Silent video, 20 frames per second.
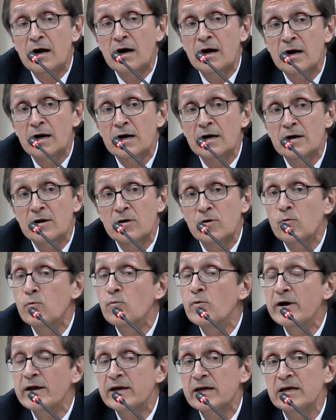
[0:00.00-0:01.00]
are
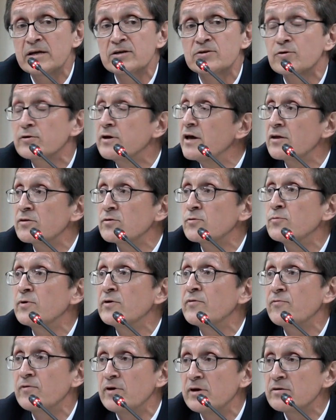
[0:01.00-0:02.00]
working together
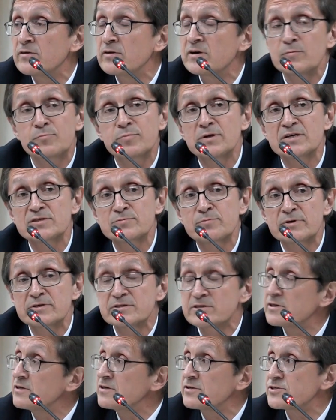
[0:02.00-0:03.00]
with India plus
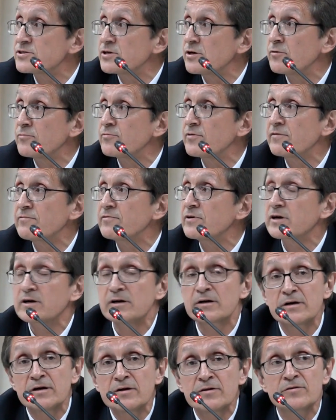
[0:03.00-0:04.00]
Brazil and South
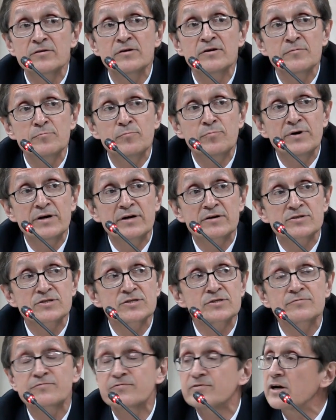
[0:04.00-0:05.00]
Africa in the
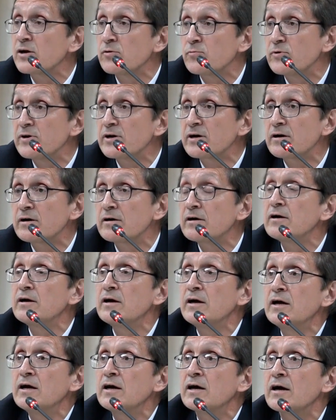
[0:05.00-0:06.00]
BRICS framework,
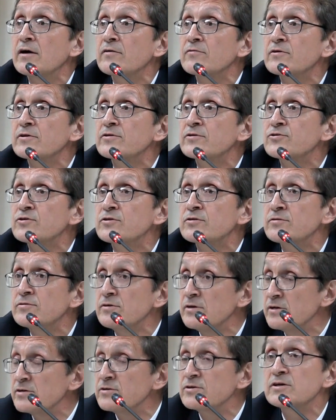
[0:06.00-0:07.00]
and
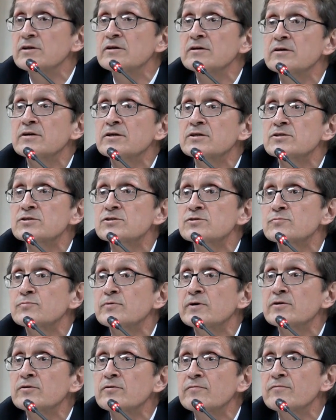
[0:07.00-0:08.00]
that India is
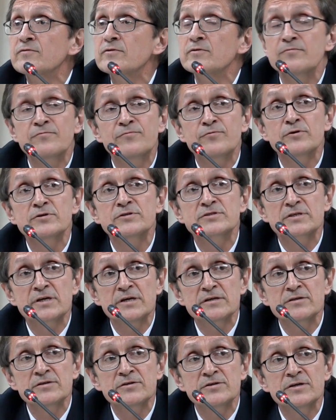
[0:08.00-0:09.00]
one of the
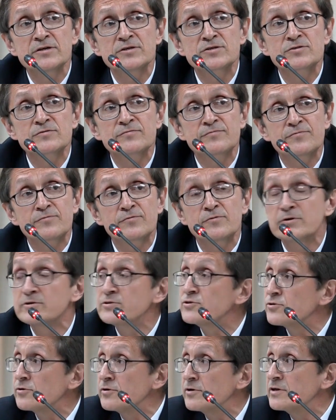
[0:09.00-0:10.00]
first candidates
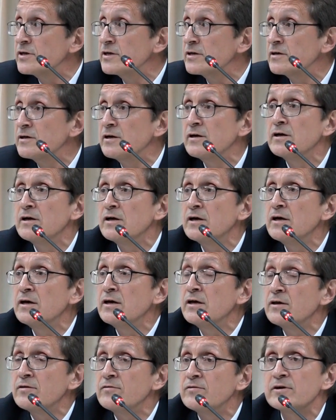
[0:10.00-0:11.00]
for joining
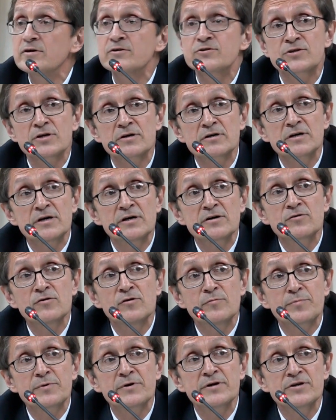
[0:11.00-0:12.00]
the Shanghai
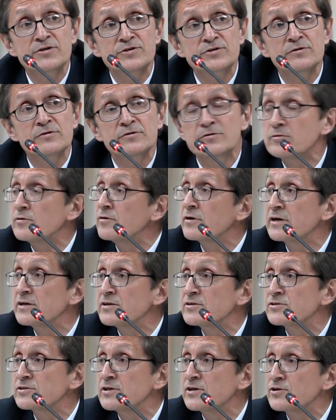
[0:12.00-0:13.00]
Cooperation
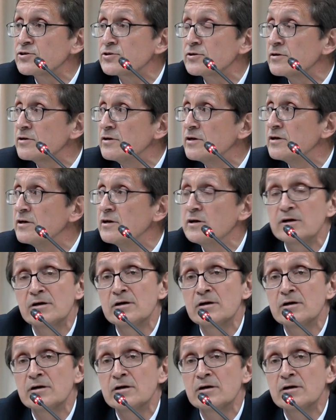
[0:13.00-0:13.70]
Organization,